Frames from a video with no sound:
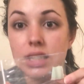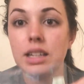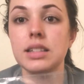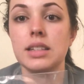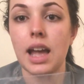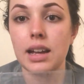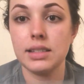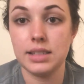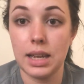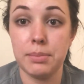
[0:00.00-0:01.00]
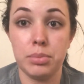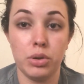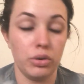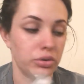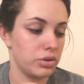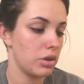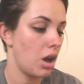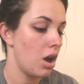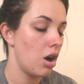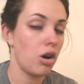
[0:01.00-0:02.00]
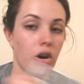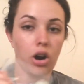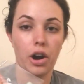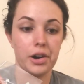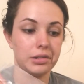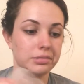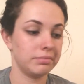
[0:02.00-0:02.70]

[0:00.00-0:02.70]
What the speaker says: exact samples are